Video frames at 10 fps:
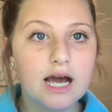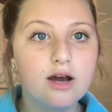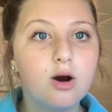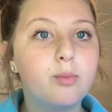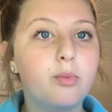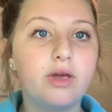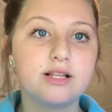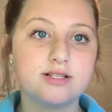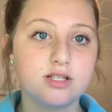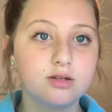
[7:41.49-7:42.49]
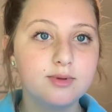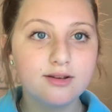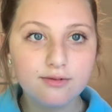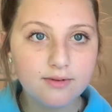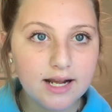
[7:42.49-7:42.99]
I hope we can still
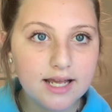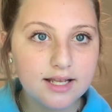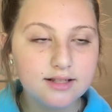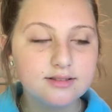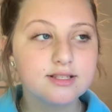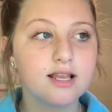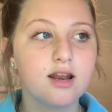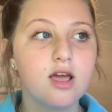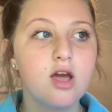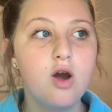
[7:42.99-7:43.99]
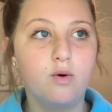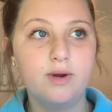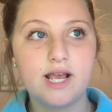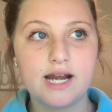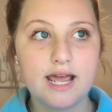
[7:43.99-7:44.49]
be friends and
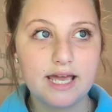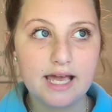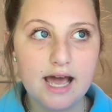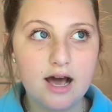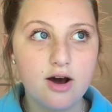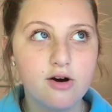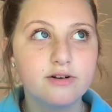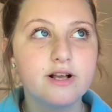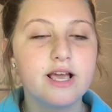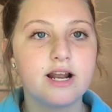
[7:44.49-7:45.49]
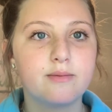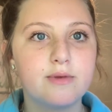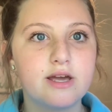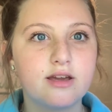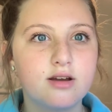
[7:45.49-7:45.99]
we can hang out. And I'm
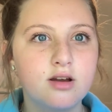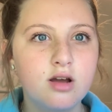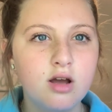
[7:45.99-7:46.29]
like,